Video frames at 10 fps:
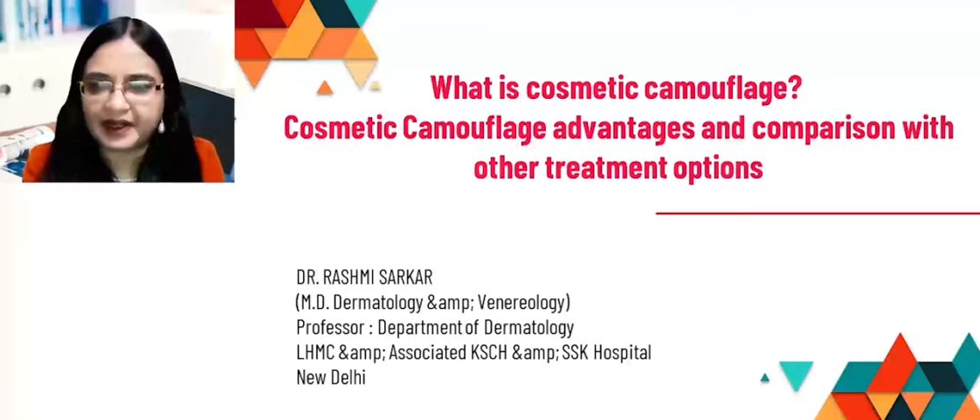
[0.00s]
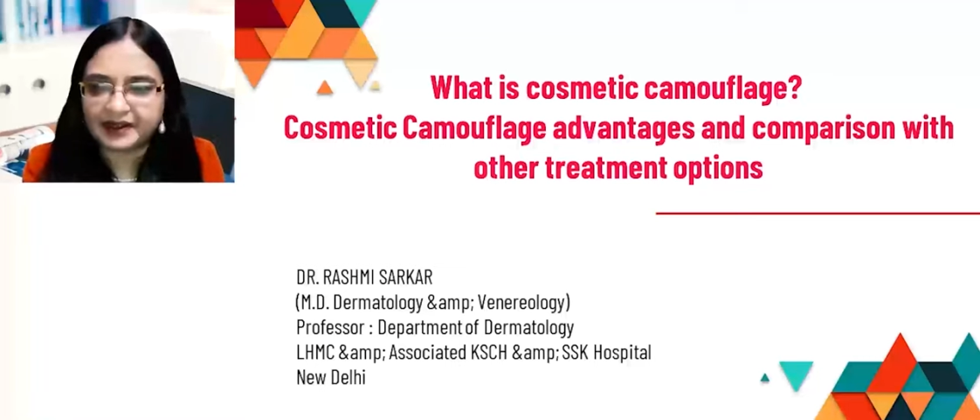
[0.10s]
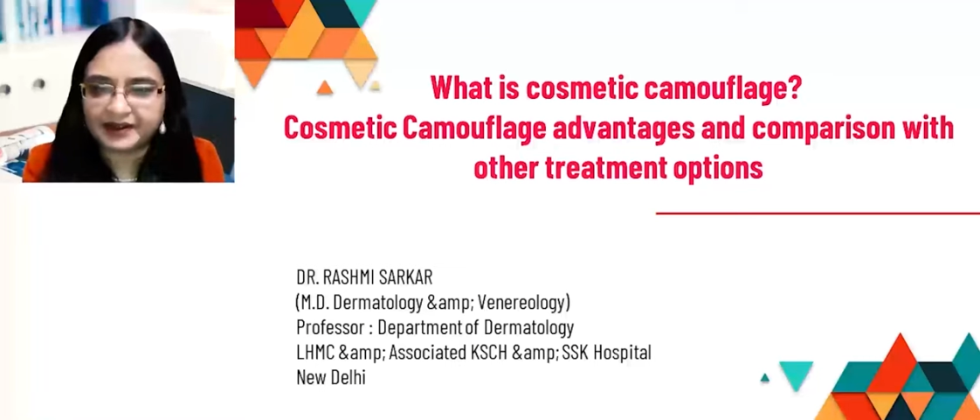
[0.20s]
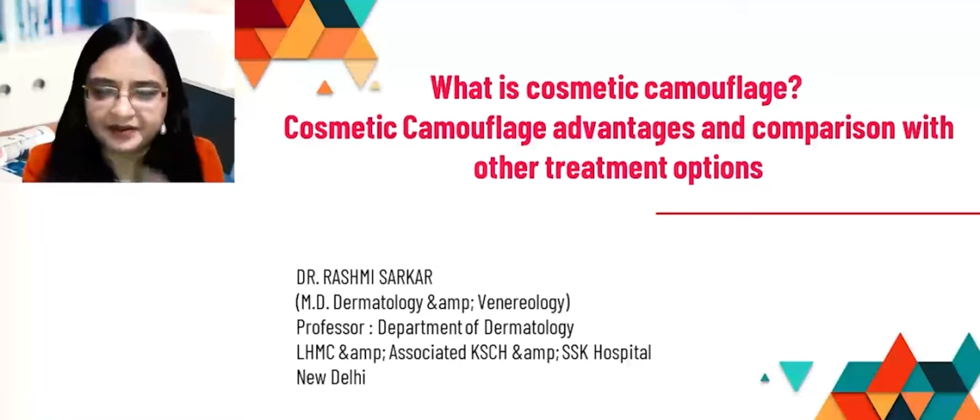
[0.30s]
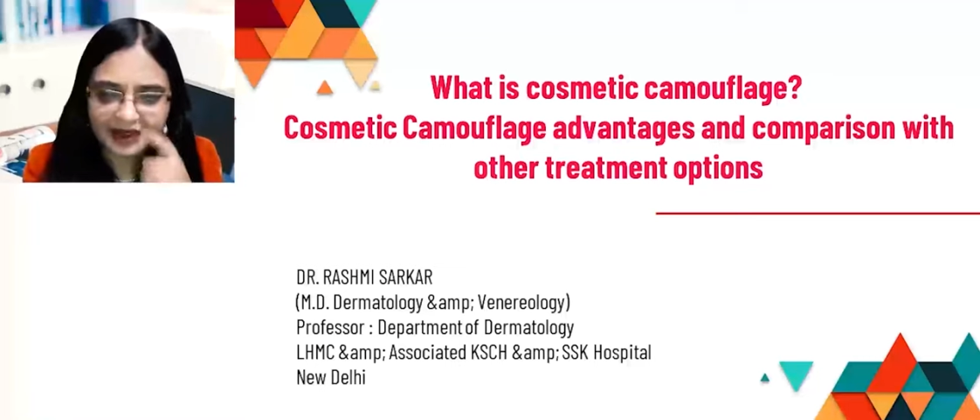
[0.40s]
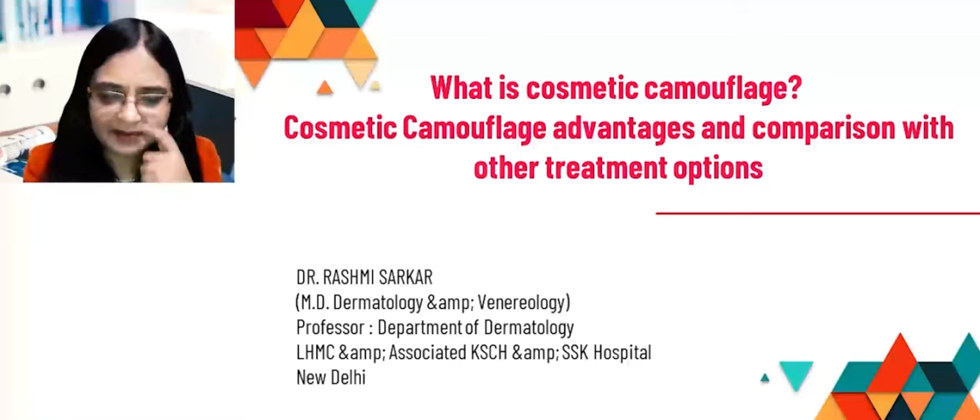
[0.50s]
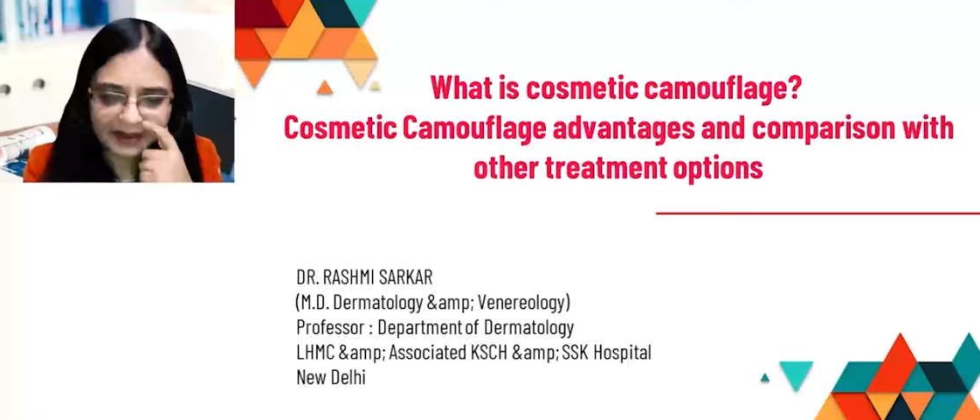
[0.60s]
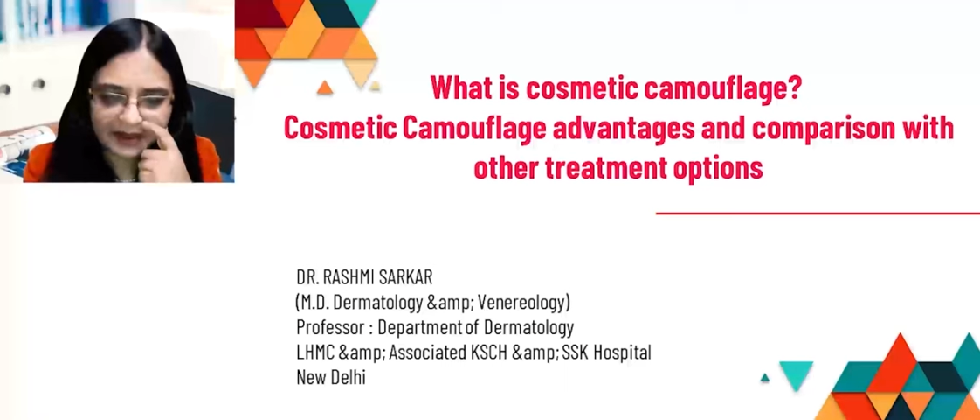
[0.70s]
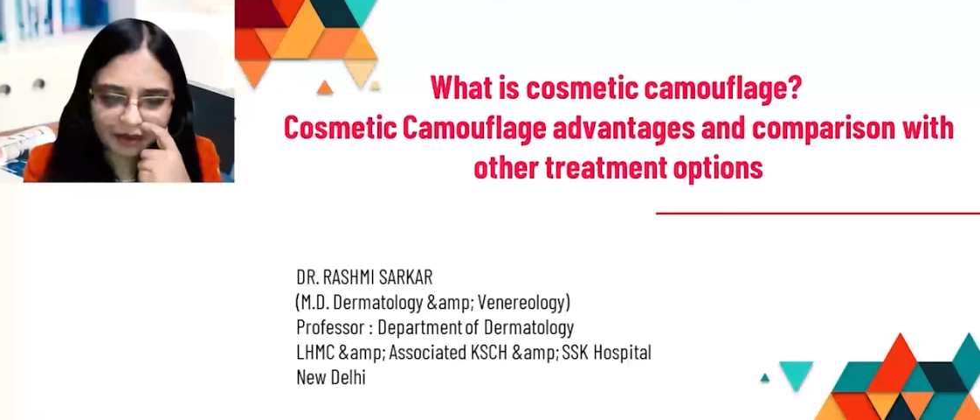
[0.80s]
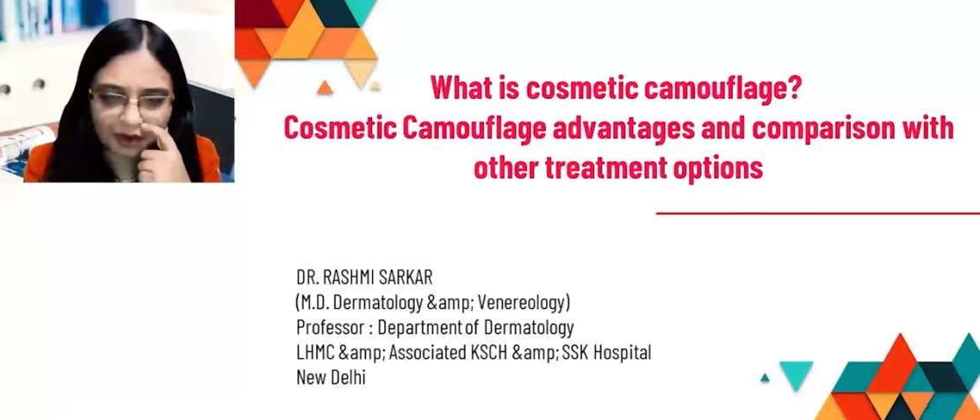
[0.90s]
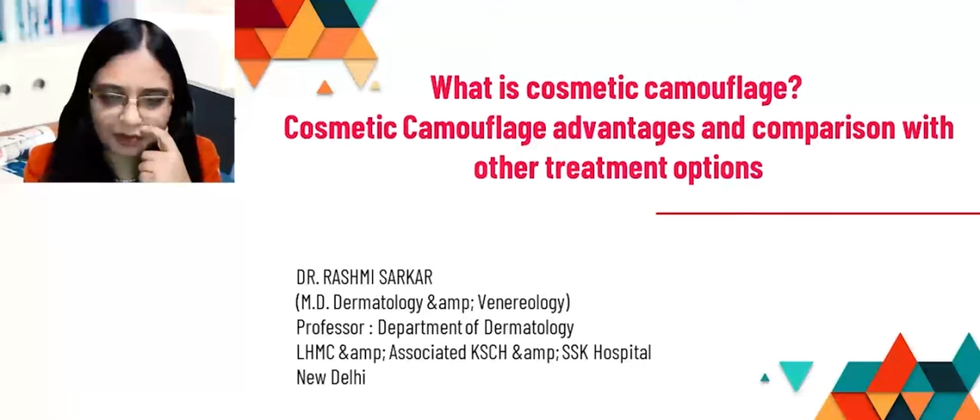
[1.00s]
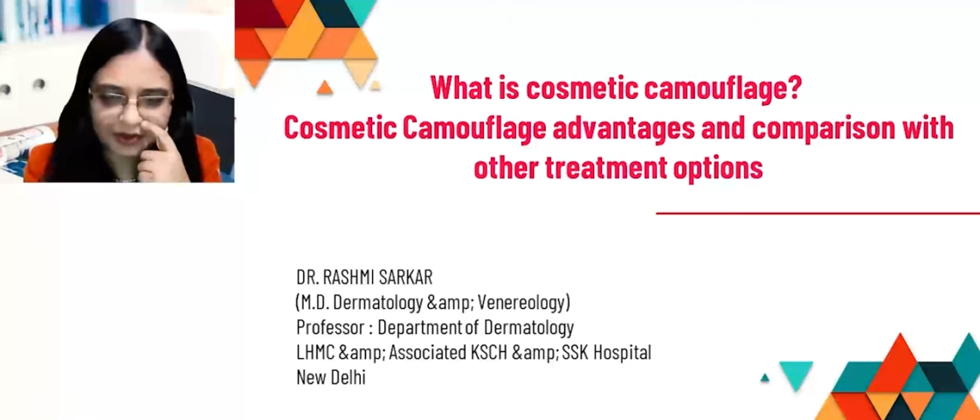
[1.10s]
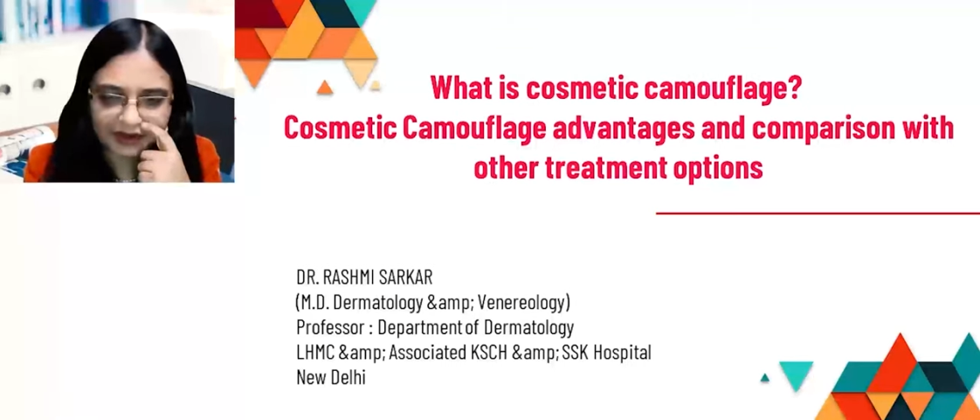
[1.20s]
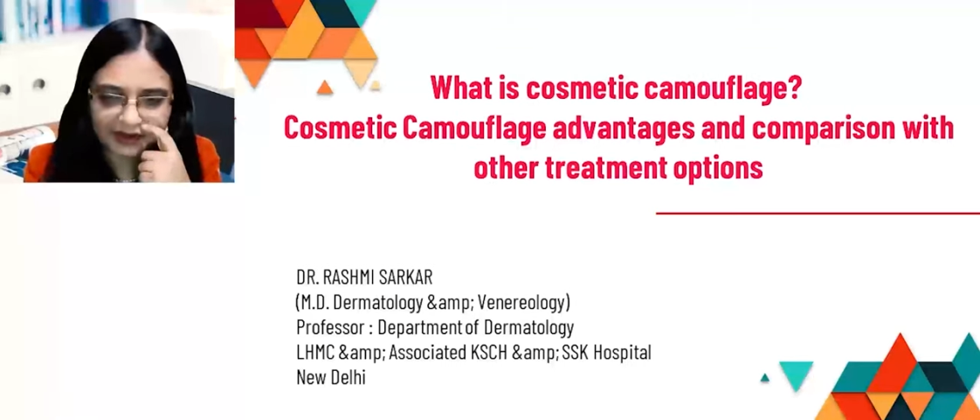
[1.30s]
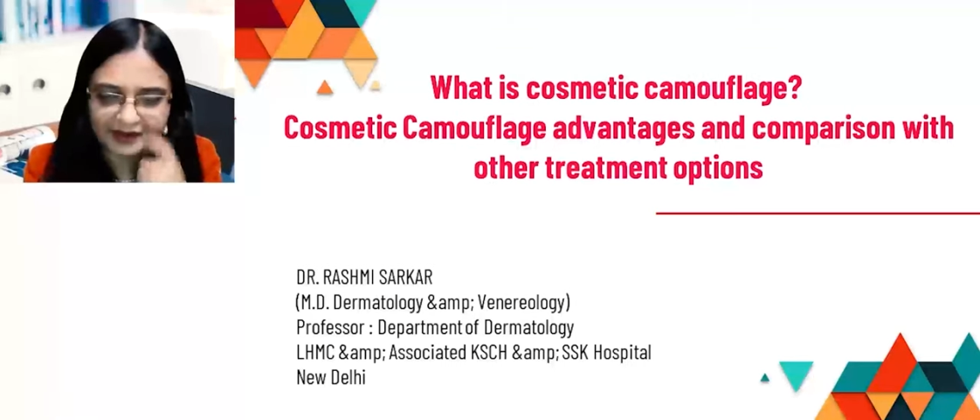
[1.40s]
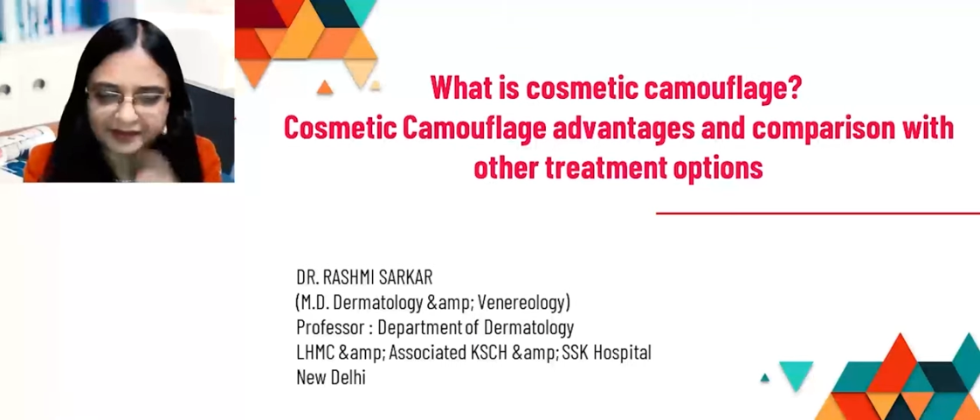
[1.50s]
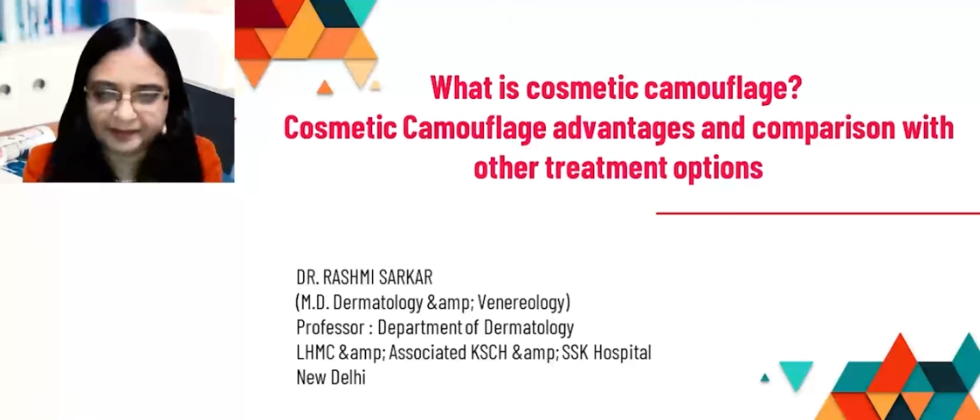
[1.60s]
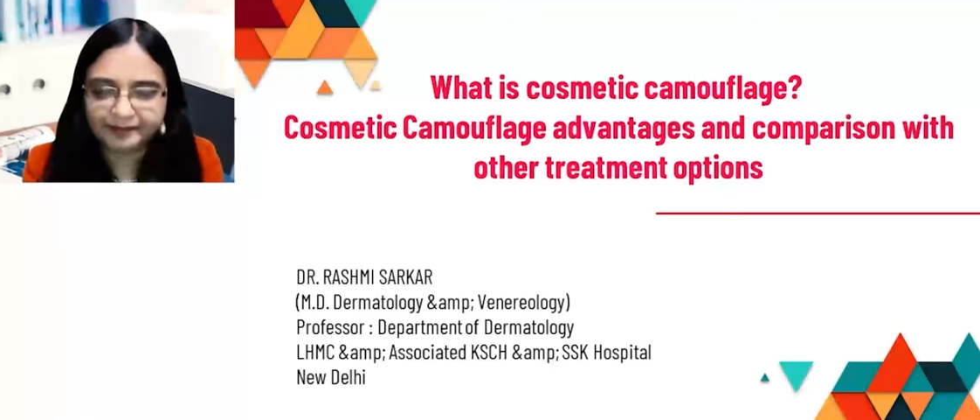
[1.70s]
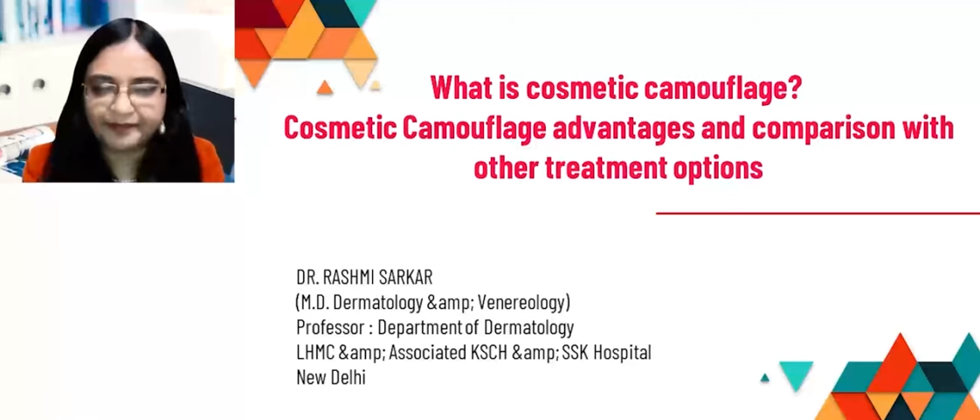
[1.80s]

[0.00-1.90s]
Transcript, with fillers: other treatment options.